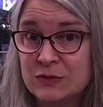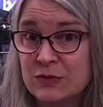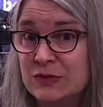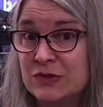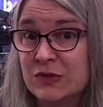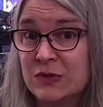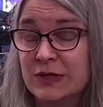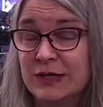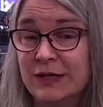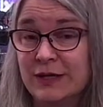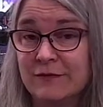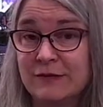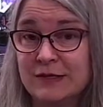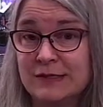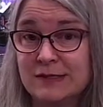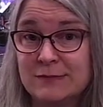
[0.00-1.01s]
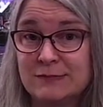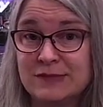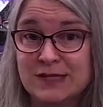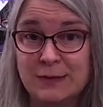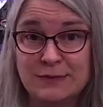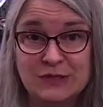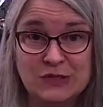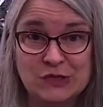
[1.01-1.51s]
who's going to give us some
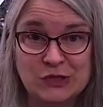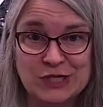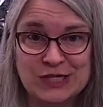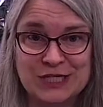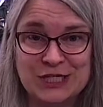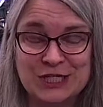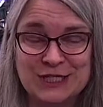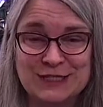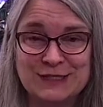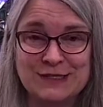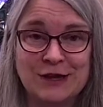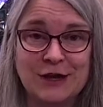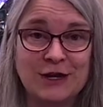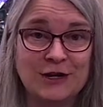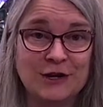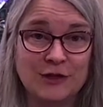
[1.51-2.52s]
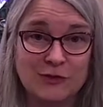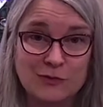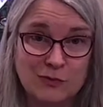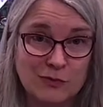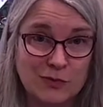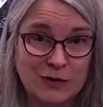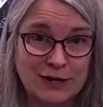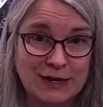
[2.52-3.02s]
demonstrations on another
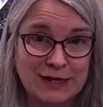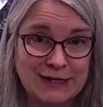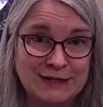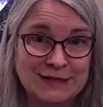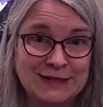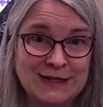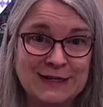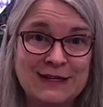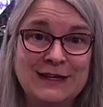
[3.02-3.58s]
organ